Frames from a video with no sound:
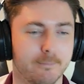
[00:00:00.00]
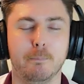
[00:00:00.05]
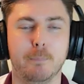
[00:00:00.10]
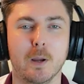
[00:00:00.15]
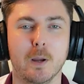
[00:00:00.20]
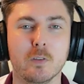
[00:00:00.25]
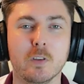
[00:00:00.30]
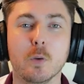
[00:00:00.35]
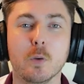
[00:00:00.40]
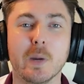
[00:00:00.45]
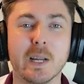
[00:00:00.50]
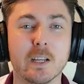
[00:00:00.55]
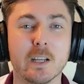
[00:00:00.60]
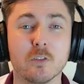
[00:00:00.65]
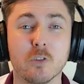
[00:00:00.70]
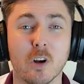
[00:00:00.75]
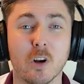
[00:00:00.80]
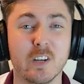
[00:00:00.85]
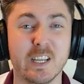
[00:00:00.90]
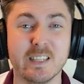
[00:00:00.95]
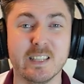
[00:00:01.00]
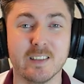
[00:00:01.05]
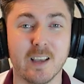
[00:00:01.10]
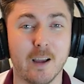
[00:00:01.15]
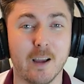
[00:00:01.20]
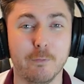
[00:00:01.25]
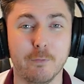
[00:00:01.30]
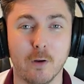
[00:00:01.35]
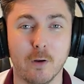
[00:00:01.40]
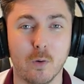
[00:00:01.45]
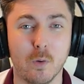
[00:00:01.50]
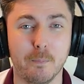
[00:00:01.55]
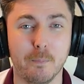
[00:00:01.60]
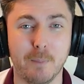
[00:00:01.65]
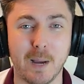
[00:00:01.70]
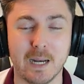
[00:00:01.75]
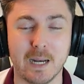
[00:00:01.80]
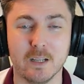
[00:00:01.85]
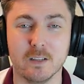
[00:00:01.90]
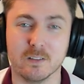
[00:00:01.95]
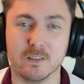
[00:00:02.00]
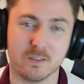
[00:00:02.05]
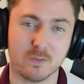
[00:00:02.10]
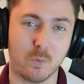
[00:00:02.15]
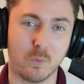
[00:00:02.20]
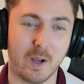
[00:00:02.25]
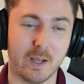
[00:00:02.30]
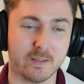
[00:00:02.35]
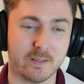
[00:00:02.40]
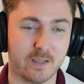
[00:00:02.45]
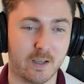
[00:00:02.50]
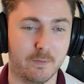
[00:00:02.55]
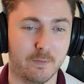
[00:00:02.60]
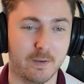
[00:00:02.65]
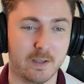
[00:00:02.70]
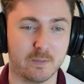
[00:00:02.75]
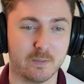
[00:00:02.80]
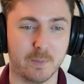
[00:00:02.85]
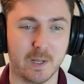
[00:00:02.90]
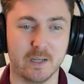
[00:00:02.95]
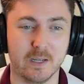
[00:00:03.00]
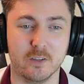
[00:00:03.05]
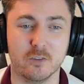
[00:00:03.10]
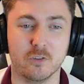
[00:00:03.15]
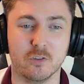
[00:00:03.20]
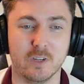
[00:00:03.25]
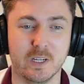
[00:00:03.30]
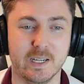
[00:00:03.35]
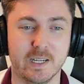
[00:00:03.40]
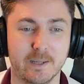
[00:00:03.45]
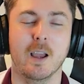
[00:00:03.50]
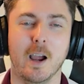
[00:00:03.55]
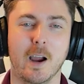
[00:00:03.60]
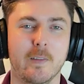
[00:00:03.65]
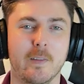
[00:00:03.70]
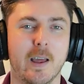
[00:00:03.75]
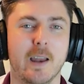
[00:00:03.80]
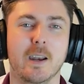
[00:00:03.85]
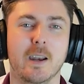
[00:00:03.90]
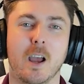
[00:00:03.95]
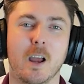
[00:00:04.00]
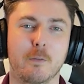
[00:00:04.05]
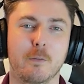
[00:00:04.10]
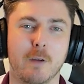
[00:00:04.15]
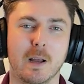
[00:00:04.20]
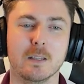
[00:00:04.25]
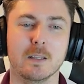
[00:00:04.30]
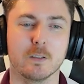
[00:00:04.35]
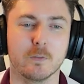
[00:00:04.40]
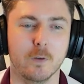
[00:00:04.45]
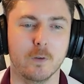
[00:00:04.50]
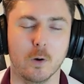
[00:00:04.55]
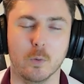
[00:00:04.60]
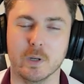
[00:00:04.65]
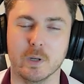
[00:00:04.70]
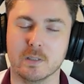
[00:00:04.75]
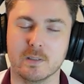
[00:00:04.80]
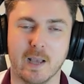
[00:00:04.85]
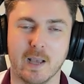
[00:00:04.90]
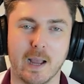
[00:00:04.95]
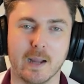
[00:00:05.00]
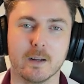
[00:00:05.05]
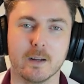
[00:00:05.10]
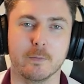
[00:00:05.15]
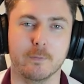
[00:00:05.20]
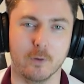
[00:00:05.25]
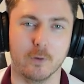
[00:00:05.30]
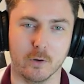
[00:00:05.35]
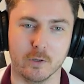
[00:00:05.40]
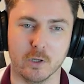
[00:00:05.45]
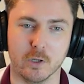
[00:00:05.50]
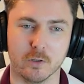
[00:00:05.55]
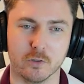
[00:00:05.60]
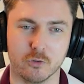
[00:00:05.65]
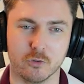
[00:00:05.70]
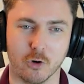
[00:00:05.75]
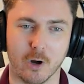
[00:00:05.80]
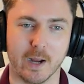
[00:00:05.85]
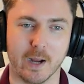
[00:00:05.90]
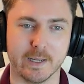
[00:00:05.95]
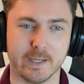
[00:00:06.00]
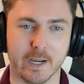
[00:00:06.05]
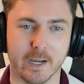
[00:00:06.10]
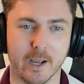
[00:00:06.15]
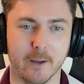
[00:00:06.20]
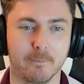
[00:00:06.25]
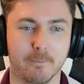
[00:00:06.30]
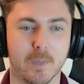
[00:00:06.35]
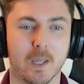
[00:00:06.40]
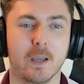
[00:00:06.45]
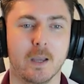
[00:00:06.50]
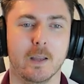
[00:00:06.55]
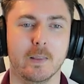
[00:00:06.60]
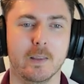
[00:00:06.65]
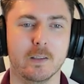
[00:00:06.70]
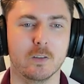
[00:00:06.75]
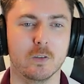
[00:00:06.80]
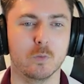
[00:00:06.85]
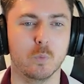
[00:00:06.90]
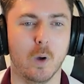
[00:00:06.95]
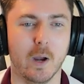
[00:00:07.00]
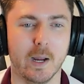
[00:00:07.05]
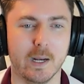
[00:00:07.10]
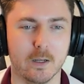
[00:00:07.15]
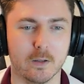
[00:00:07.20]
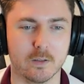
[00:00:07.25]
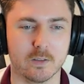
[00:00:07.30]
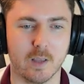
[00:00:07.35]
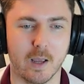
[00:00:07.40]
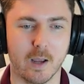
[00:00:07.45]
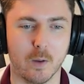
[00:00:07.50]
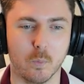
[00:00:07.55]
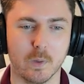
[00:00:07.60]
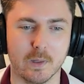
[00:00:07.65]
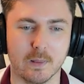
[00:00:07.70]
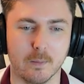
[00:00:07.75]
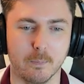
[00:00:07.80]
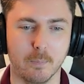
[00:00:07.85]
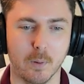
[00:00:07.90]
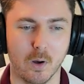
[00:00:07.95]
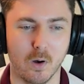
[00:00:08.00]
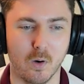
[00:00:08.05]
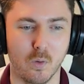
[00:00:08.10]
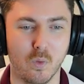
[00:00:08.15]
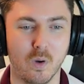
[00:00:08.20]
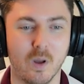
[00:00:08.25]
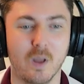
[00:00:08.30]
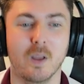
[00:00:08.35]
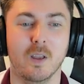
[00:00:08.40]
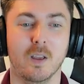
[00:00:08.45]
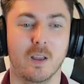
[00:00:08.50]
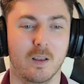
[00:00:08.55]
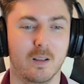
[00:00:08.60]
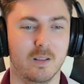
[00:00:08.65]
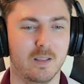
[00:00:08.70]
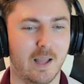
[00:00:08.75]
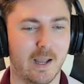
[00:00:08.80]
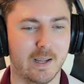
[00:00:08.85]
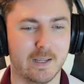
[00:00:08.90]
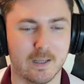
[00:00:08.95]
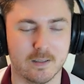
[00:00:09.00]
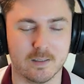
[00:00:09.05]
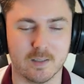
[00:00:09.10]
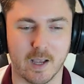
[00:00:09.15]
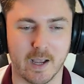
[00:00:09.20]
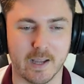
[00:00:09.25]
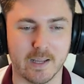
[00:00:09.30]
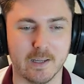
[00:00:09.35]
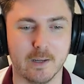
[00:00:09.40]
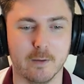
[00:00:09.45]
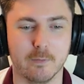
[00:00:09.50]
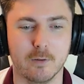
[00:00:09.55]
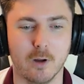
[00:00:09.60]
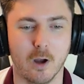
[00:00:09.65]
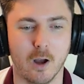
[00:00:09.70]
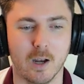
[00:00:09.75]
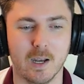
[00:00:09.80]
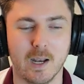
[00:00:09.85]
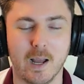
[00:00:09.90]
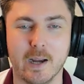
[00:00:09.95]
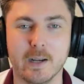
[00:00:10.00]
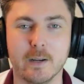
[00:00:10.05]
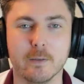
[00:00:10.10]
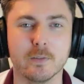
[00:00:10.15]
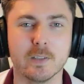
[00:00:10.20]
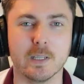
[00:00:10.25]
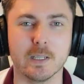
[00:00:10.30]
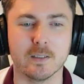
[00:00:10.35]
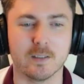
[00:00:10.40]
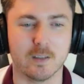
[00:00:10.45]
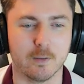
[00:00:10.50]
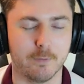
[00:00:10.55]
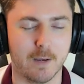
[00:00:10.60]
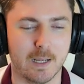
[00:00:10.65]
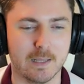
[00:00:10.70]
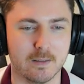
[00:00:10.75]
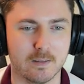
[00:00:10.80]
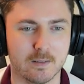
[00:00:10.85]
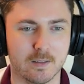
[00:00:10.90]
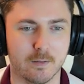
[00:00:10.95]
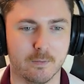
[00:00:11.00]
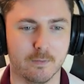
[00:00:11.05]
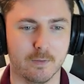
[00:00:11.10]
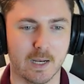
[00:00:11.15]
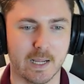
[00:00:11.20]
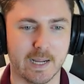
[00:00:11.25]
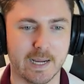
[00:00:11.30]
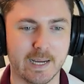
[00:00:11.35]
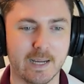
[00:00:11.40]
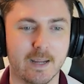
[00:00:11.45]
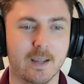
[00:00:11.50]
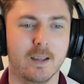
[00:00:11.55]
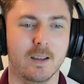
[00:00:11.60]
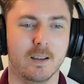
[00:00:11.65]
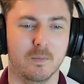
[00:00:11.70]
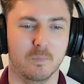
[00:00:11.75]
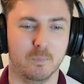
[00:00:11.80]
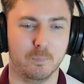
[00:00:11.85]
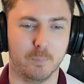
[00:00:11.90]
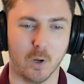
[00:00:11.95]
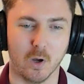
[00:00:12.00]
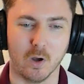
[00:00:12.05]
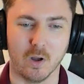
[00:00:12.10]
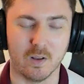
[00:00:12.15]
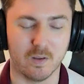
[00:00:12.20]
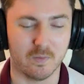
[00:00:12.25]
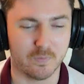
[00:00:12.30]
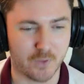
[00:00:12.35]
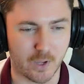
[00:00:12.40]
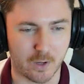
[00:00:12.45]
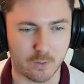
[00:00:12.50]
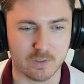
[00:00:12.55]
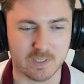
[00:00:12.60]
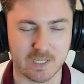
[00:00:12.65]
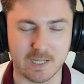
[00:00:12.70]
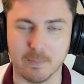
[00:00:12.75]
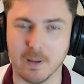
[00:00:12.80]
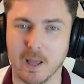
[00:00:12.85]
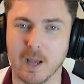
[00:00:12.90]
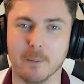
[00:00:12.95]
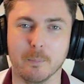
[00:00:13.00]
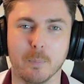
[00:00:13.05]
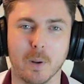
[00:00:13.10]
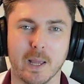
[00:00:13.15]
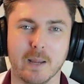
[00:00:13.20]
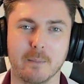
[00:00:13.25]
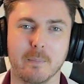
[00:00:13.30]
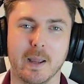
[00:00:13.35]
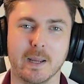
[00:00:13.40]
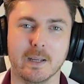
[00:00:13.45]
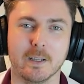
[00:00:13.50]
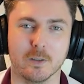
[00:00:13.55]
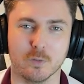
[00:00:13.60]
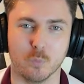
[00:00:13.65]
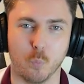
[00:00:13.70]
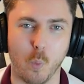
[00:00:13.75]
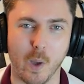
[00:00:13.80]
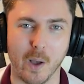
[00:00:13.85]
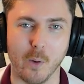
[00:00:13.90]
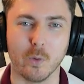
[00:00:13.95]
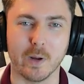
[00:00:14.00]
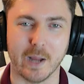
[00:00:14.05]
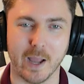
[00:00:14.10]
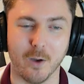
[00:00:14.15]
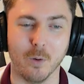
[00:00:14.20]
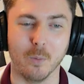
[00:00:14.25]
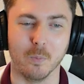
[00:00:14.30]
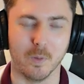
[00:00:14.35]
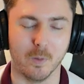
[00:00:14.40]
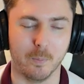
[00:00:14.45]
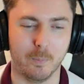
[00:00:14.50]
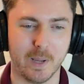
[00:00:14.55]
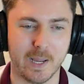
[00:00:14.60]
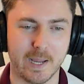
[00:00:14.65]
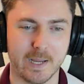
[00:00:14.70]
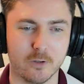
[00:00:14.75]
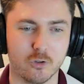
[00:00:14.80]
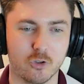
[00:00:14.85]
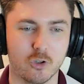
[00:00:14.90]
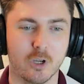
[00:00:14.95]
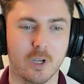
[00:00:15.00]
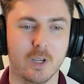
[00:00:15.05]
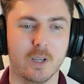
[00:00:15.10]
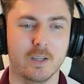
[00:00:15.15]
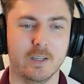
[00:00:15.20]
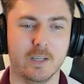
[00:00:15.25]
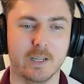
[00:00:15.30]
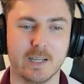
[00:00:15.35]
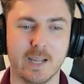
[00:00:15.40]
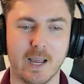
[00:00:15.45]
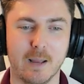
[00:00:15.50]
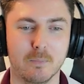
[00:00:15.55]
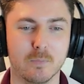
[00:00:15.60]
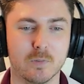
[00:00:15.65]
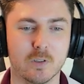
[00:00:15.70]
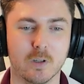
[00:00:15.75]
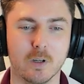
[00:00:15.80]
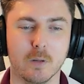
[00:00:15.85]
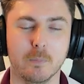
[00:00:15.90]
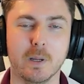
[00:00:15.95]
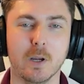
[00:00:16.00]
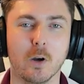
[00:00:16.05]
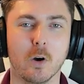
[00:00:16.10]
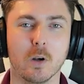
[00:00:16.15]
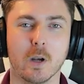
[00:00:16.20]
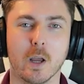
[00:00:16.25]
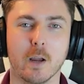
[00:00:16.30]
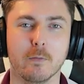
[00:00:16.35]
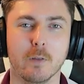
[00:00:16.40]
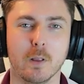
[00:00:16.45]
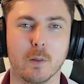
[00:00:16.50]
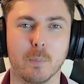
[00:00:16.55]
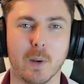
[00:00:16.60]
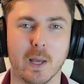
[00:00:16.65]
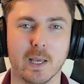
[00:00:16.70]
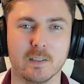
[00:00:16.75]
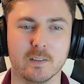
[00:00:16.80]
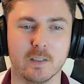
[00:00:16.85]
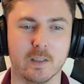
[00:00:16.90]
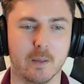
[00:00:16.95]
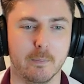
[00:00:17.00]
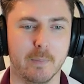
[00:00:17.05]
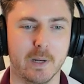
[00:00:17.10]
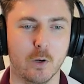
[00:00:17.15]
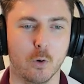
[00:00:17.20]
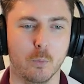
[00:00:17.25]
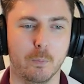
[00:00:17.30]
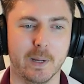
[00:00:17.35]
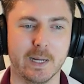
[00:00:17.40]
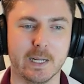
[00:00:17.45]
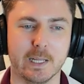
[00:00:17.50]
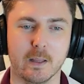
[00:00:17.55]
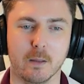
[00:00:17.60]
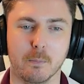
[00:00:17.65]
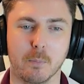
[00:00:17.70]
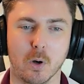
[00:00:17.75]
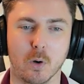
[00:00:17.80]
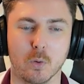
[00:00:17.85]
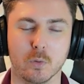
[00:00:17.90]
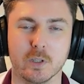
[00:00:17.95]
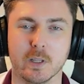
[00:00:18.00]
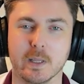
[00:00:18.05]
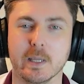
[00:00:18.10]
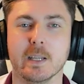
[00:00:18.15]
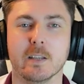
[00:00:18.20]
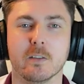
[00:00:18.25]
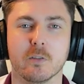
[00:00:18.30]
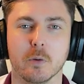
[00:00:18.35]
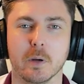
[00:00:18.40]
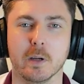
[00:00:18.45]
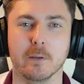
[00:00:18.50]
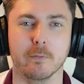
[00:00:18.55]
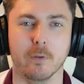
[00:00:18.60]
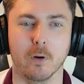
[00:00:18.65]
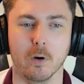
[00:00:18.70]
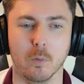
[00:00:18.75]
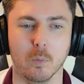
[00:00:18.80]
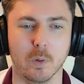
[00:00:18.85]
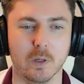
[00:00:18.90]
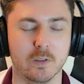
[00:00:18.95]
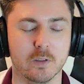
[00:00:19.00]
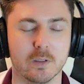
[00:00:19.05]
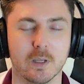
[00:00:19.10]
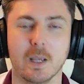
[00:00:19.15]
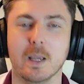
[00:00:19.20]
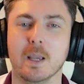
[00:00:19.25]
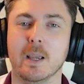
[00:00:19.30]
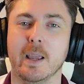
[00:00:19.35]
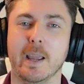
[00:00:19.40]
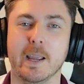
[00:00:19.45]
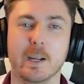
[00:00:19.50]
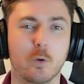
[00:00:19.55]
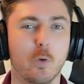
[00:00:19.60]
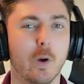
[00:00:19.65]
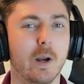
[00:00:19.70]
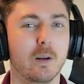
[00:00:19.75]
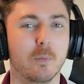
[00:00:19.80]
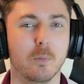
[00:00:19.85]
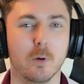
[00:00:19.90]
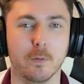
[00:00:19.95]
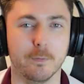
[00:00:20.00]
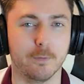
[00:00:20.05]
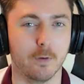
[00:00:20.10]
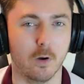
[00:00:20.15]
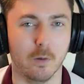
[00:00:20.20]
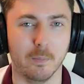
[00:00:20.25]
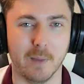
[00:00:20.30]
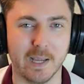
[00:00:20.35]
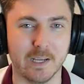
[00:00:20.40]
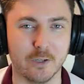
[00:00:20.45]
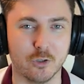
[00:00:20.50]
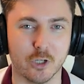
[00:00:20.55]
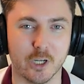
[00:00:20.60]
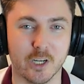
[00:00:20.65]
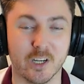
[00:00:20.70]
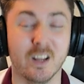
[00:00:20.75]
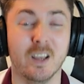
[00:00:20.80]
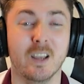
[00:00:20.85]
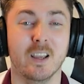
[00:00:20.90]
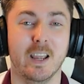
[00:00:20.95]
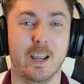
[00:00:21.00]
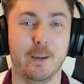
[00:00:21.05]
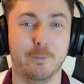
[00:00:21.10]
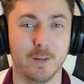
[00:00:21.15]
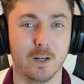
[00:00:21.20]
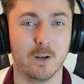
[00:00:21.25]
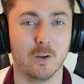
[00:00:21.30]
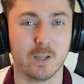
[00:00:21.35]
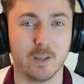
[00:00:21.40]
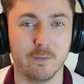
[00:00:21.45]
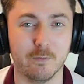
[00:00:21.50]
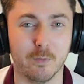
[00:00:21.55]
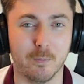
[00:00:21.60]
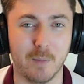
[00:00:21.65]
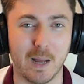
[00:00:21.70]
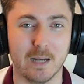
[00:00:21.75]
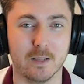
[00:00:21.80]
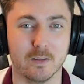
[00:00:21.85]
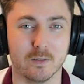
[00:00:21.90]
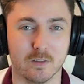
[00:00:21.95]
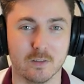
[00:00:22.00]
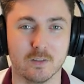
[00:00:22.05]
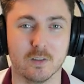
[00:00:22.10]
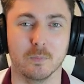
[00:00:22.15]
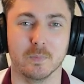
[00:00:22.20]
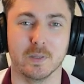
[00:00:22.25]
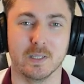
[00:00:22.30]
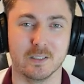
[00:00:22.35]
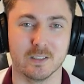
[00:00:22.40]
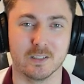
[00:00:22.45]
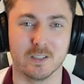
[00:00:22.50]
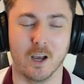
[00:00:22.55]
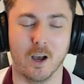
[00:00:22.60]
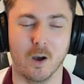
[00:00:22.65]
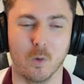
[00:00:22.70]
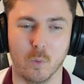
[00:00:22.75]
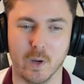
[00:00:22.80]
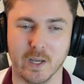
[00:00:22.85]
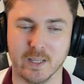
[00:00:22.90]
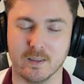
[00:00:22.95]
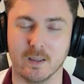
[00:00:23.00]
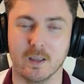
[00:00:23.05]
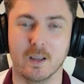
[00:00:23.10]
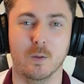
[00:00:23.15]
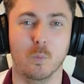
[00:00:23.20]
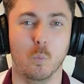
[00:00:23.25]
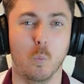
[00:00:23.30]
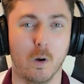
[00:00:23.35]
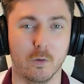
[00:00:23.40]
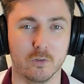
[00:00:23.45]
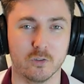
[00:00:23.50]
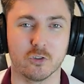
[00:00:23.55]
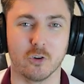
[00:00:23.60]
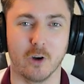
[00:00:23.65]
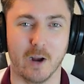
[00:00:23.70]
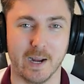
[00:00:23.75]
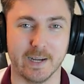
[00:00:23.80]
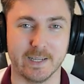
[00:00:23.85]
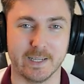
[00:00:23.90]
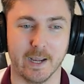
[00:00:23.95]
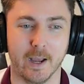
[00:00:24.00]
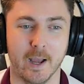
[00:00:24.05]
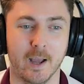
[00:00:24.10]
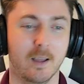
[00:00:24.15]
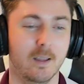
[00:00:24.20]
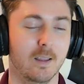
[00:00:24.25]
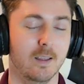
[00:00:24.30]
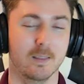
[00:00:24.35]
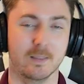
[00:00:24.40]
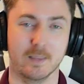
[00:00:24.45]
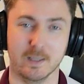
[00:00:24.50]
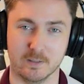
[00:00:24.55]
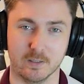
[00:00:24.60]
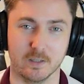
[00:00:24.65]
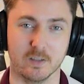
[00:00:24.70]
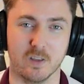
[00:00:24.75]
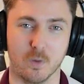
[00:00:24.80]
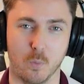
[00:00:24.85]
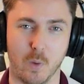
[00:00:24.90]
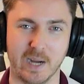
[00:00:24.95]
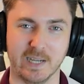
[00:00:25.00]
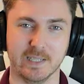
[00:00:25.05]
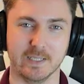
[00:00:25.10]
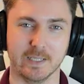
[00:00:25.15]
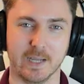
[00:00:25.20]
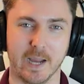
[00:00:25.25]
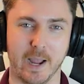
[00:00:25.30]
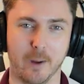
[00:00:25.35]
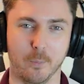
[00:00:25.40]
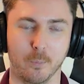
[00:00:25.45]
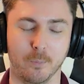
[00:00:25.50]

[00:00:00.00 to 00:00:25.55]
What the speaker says: Both your wingers are on inside forward balance, quite self-explanatory, and then advanced forward attack for your striker. And this is what it looks like with the ball. Like I say, you've got a line of 6 defensively, but those deep line playmakers will get up the pitch. Your cam's going to be all over the place in the middle, pinging the ball to these 3 forwards. Incredible formation. If you're looking for balance and something to start with, one striker, this is the way to go.